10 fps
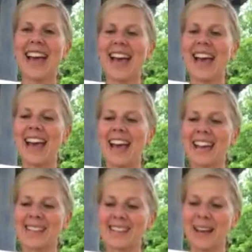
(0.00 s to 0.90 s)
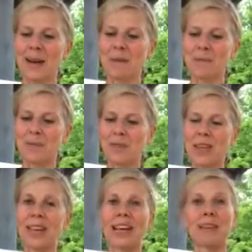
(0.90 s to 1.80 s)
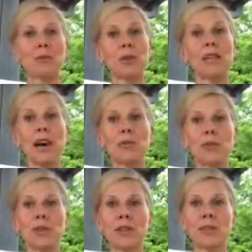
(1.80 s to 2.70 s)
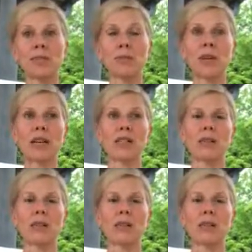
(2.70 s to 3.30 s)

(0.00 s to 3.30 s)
And um, yeah, again, really helpful in the spring.